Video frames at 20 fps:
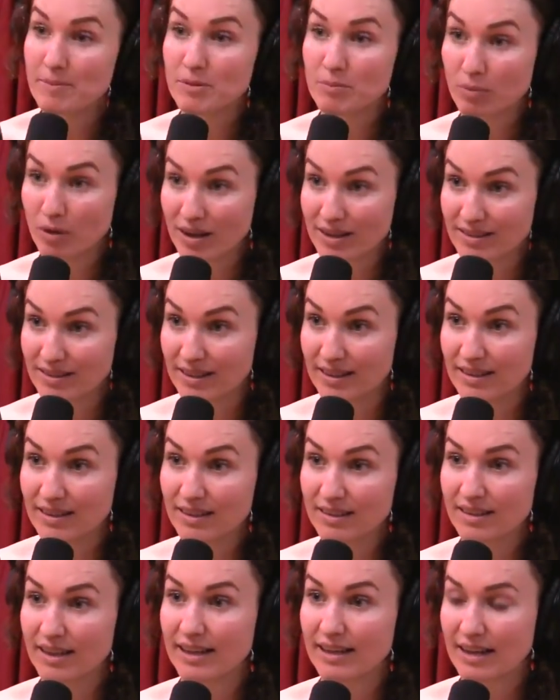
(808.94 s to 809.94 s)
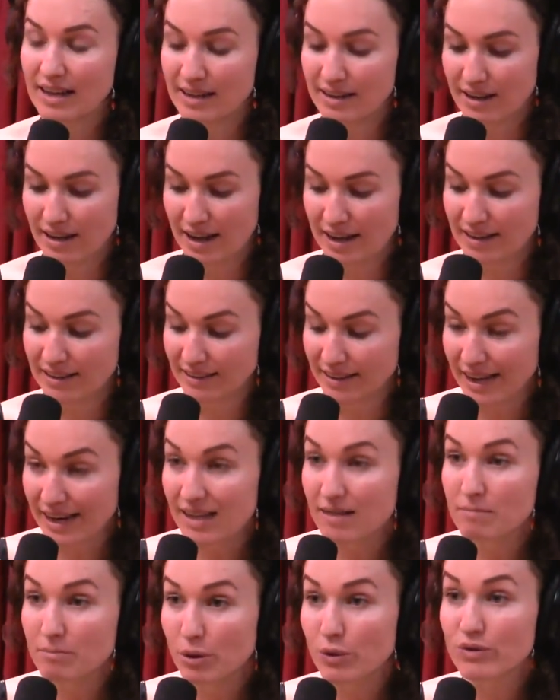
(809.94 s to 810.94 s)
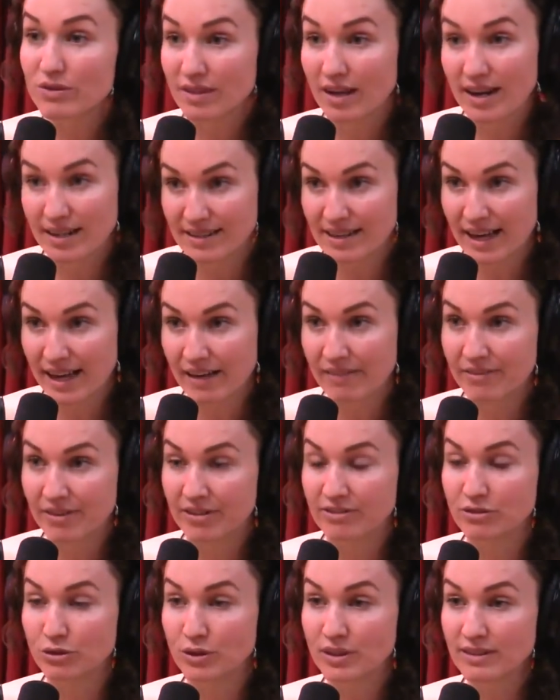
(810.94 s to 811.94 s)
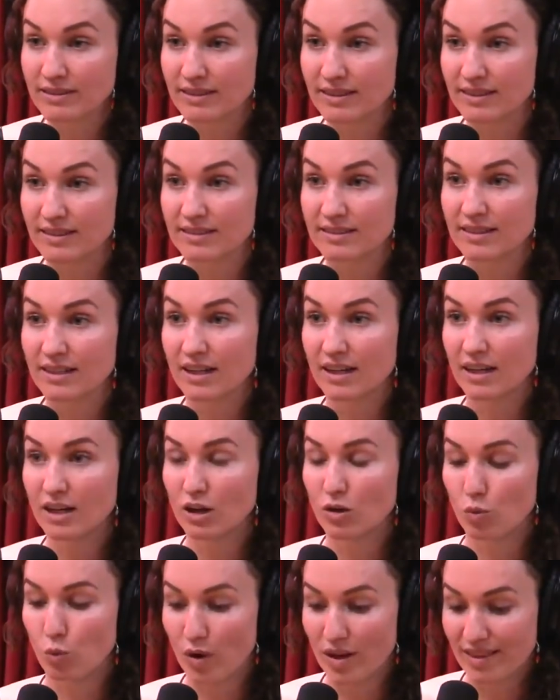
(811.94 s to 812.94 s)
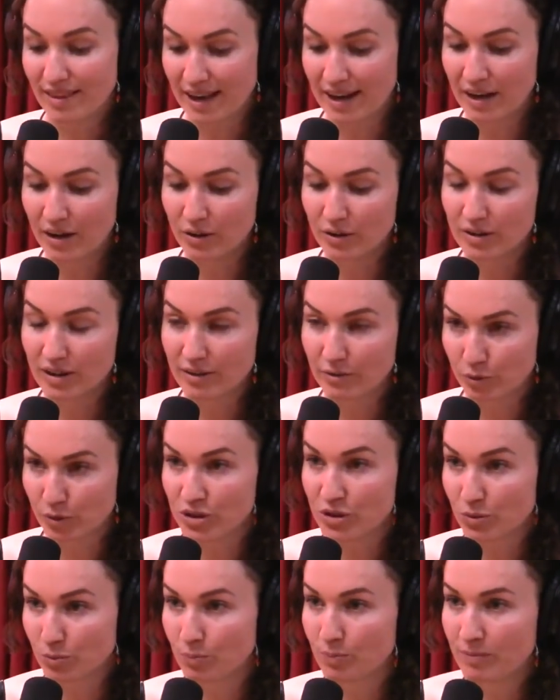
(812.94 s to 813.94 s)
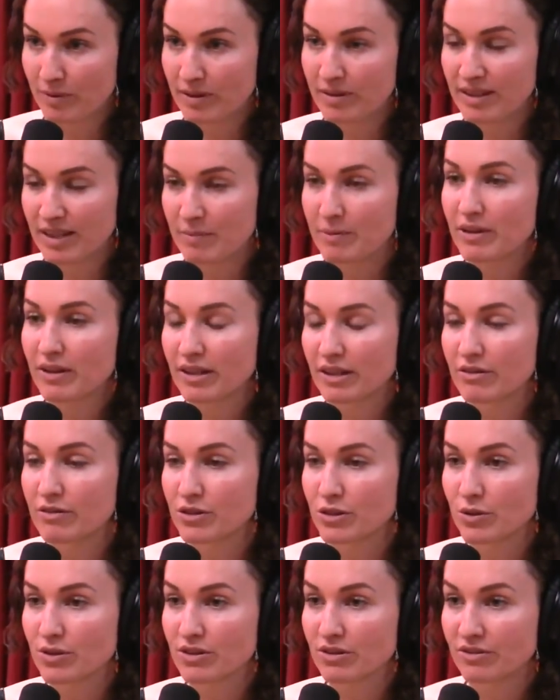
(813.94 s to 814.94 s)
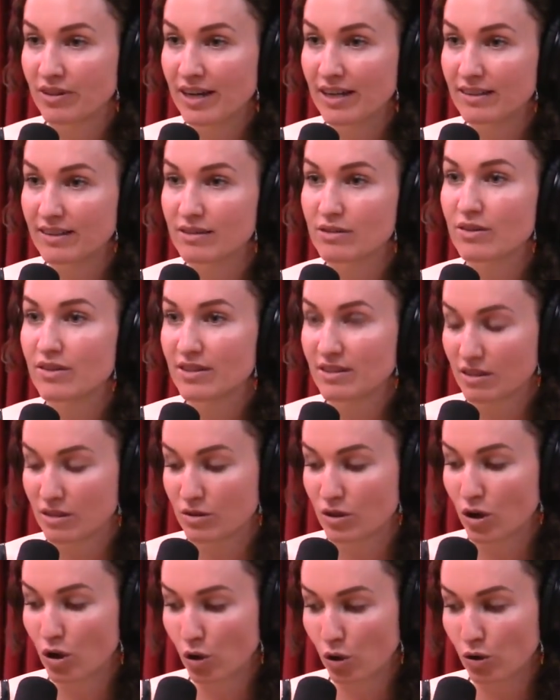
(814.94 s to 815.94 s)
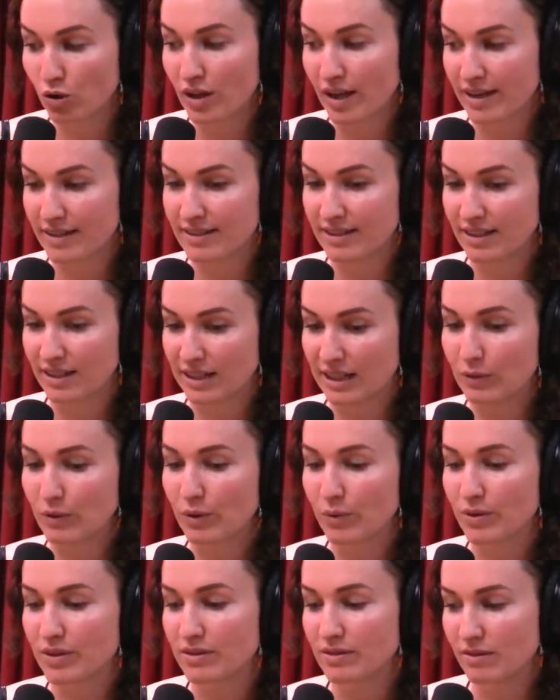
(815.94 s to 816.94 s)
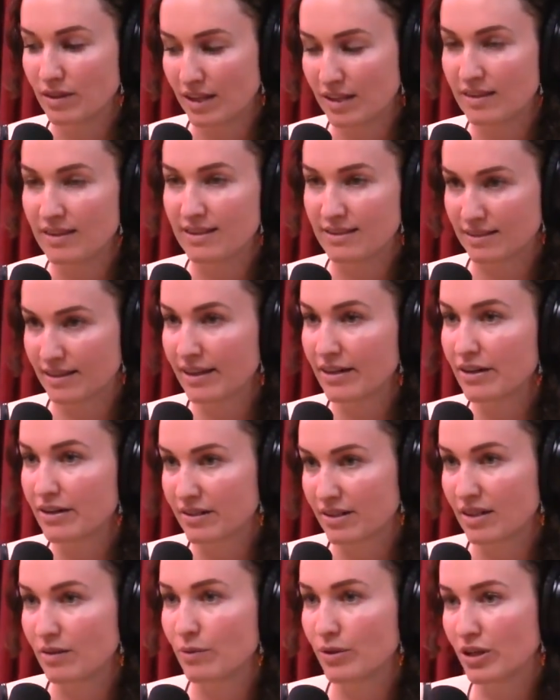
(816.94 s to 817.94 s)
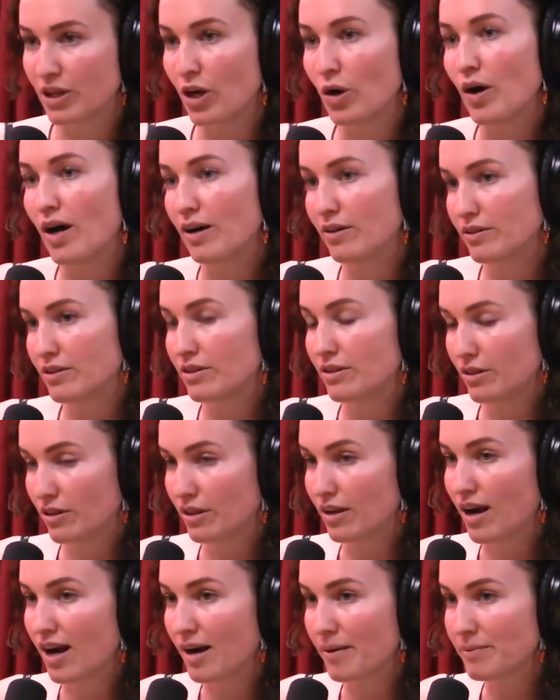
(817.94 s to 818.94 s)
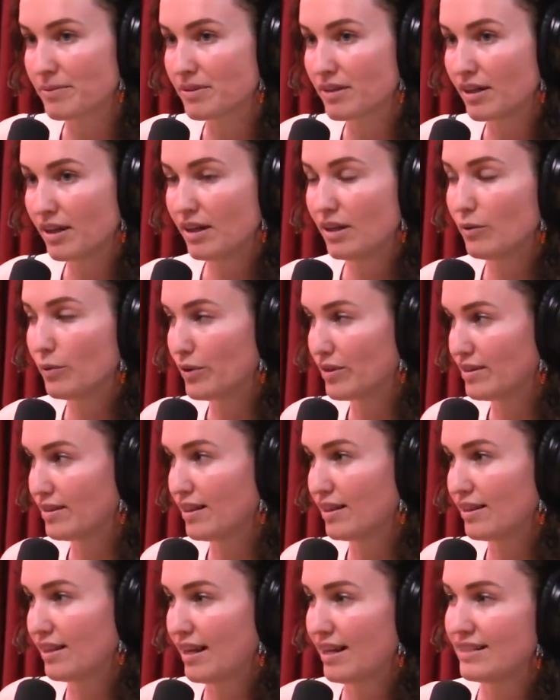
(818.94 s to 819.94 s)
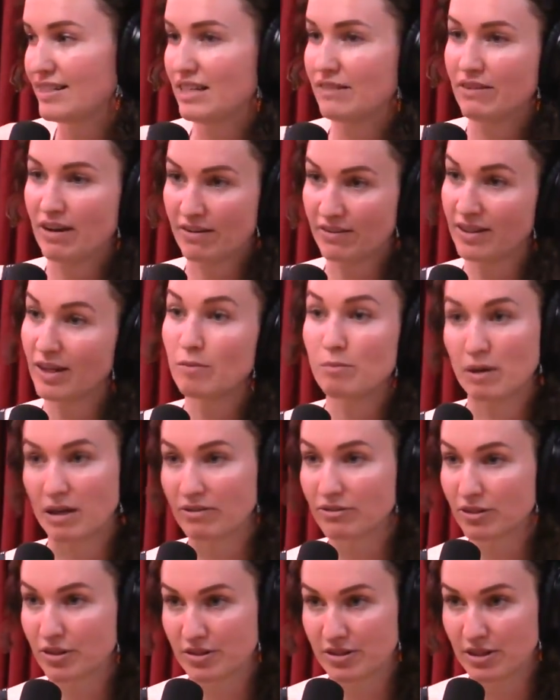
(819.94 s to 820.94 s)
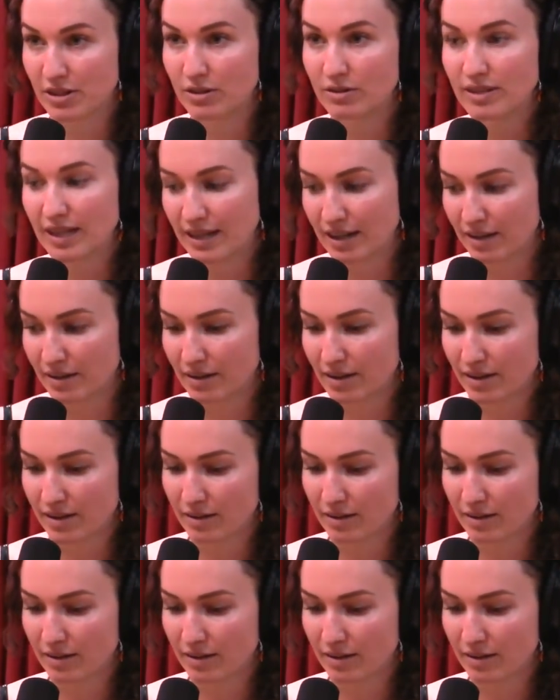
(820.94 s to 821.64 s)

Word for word: present, right. like and and letting both sides have their voices without res- the ability to resort to violence. So this mm-hmm. is the mm-hmm. whole idea. Like we would in these letters that would go out to the cops was that the idea of having a buffer zone, like a